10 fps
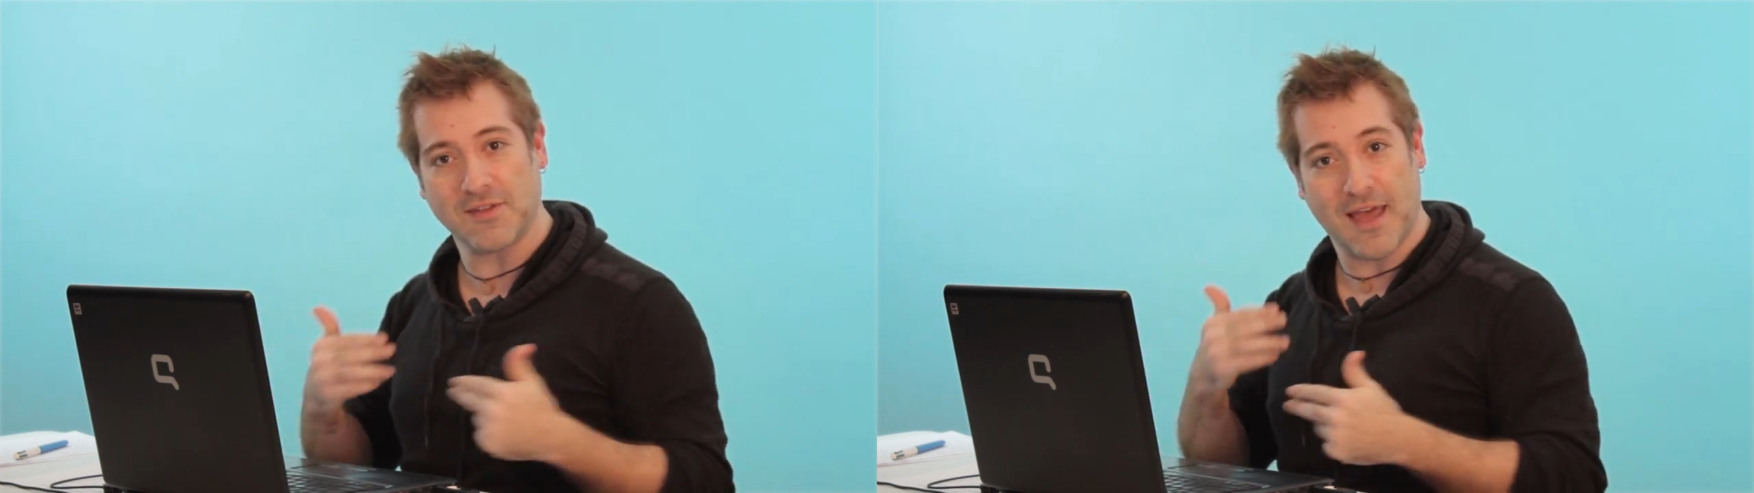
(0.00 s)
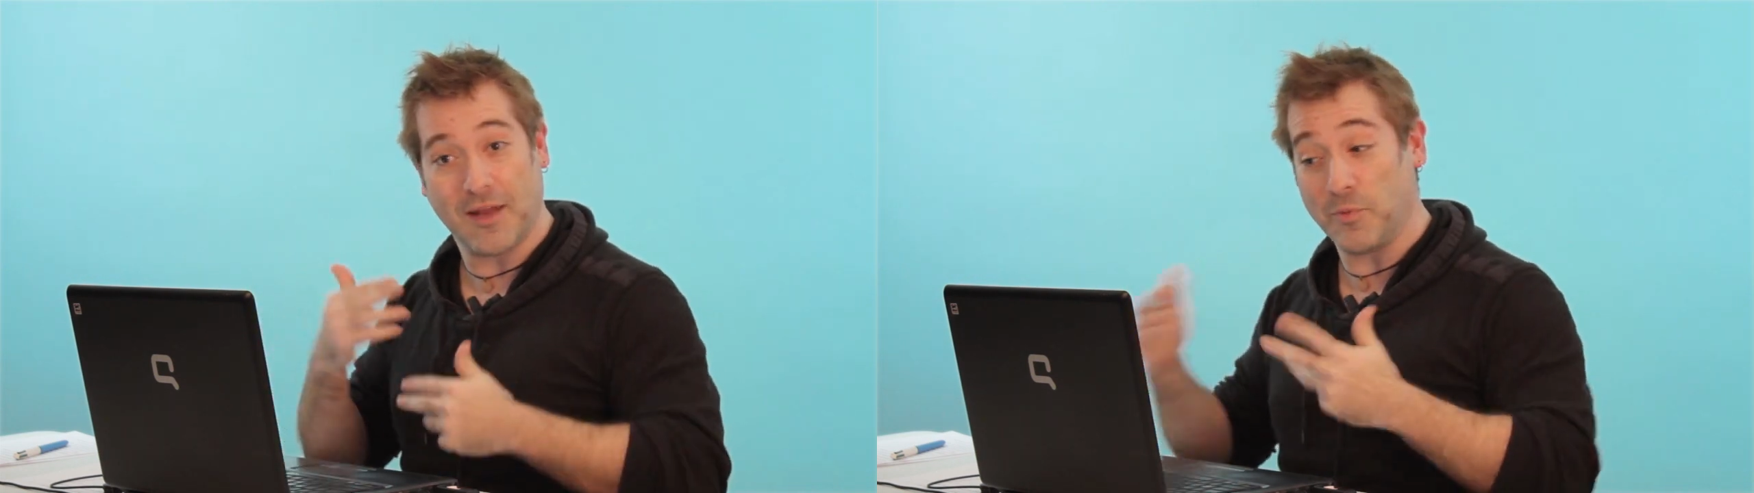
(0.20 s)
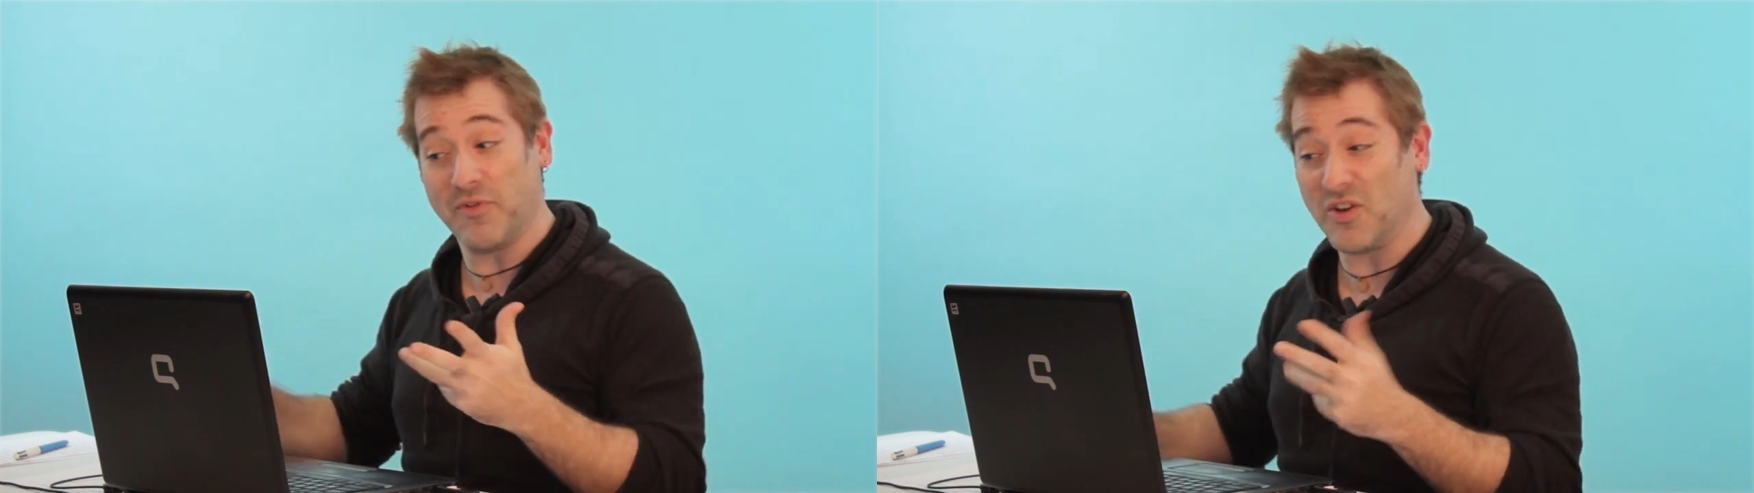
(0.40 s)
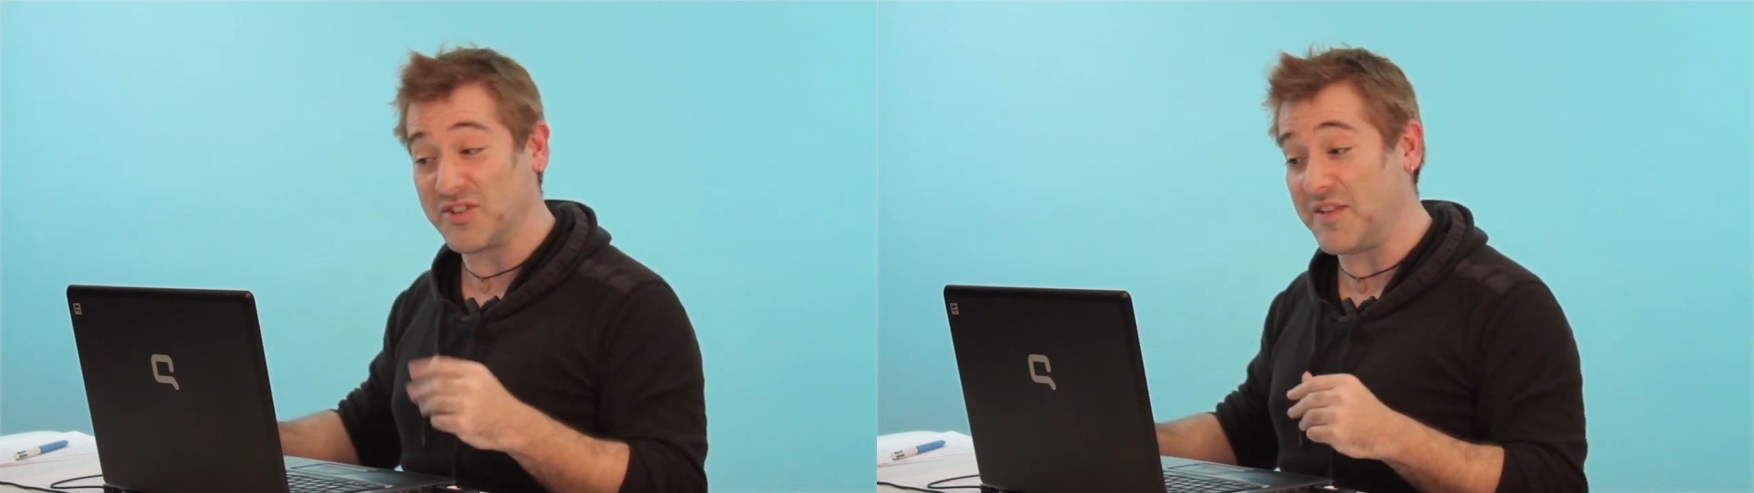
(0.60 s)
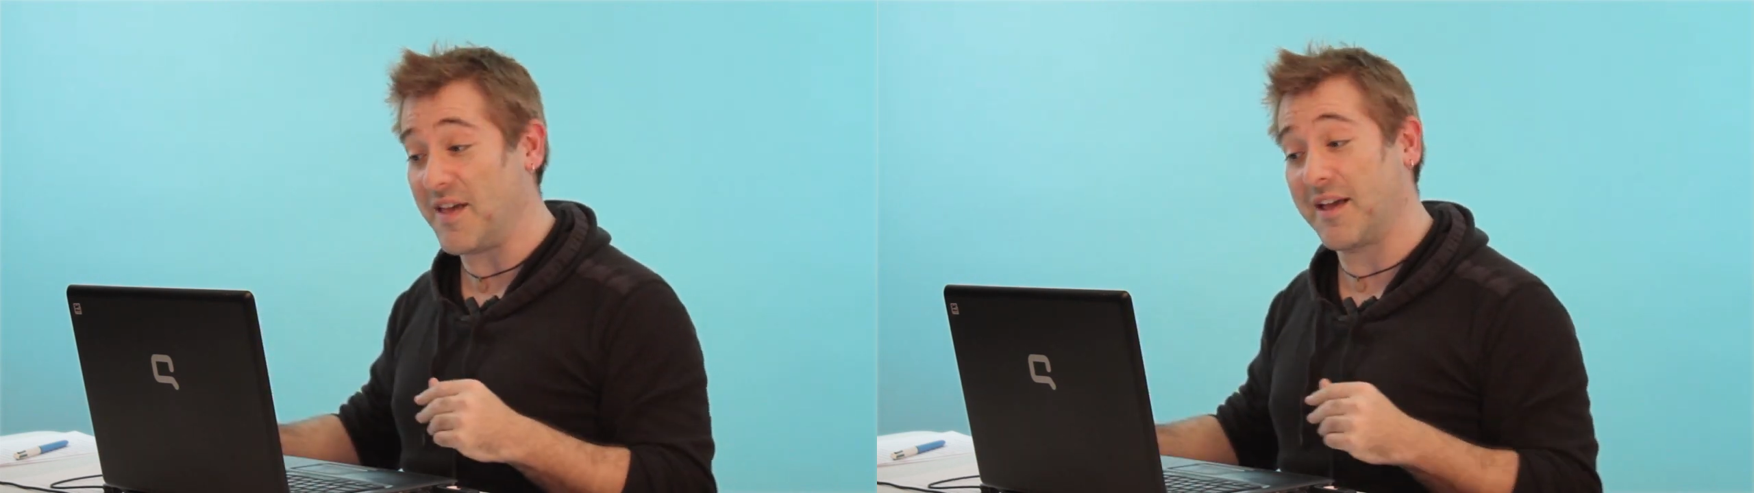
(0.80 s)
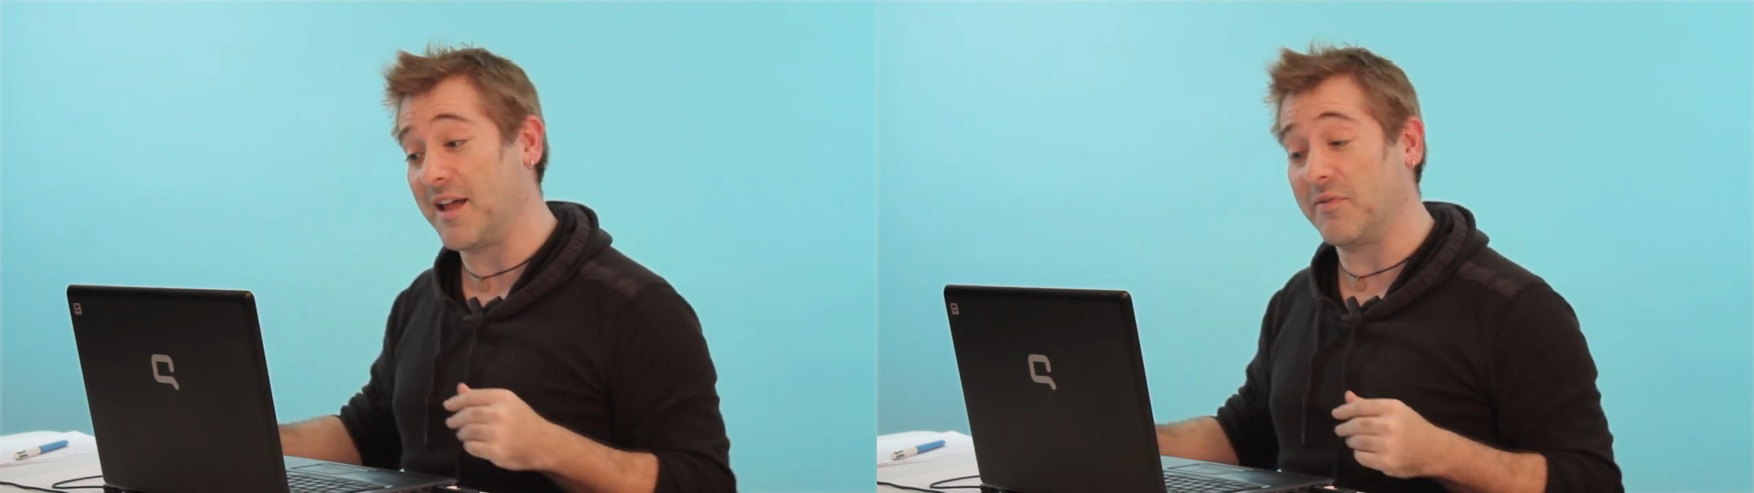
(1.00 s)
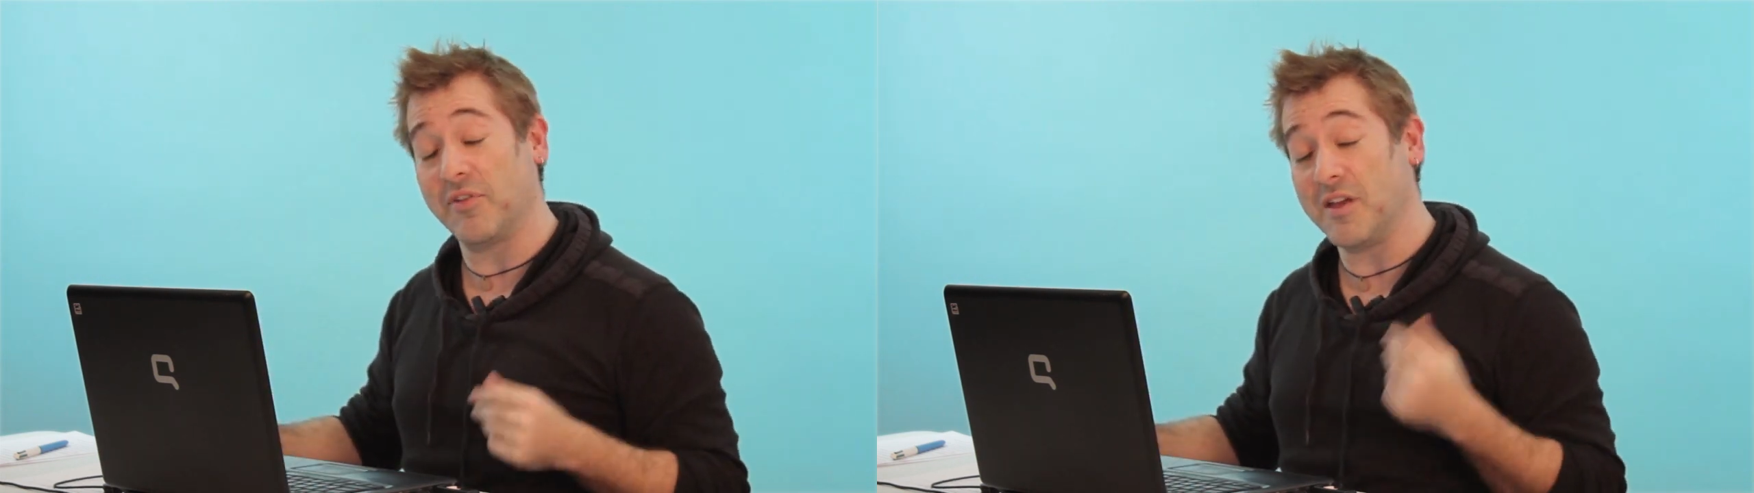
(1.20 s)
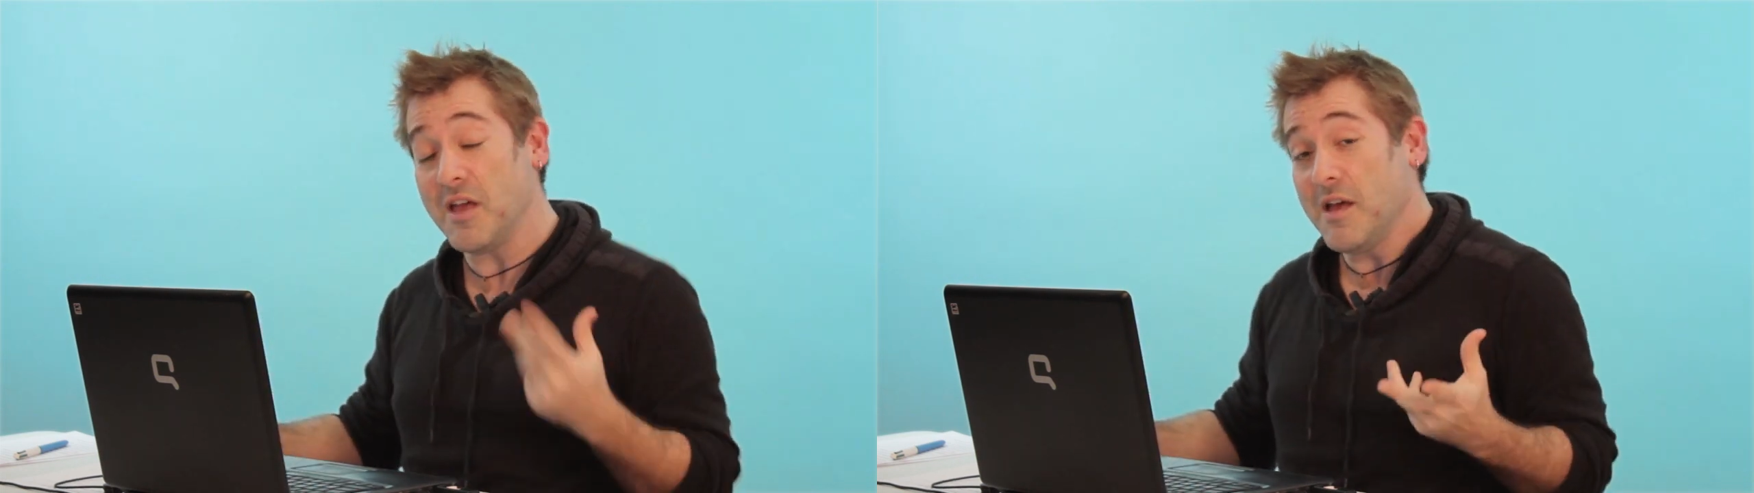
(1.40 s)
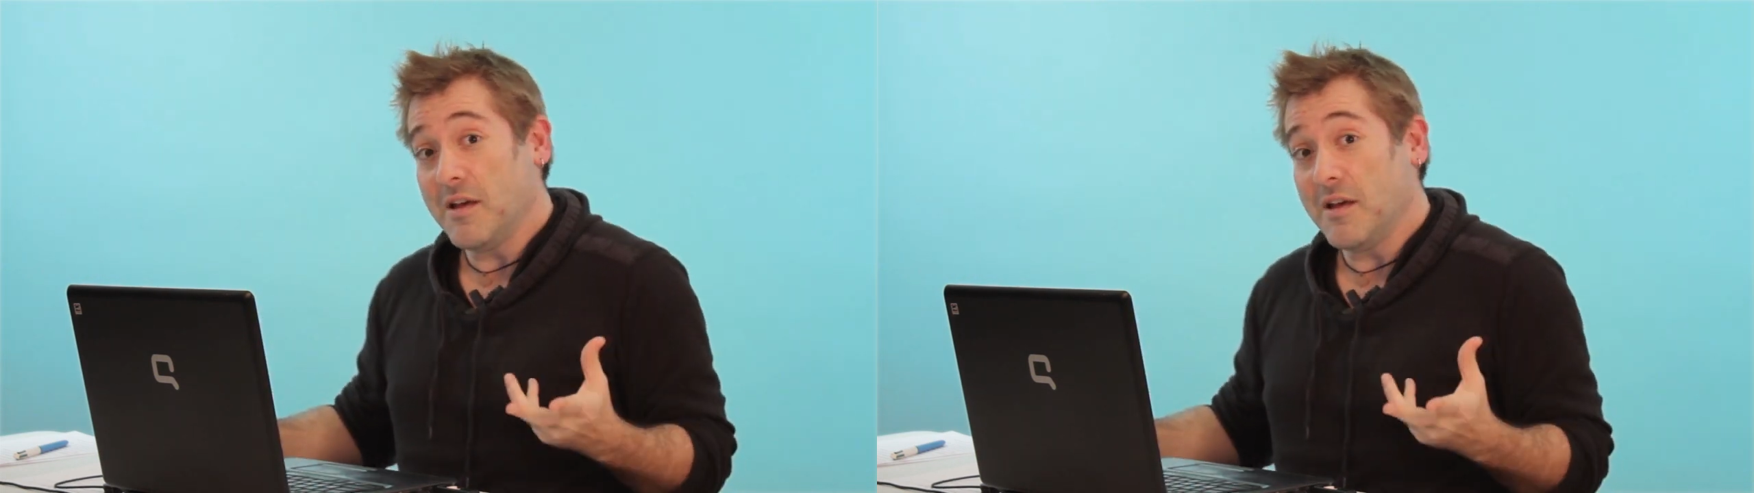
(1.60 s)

and we've all seen that kind of thing.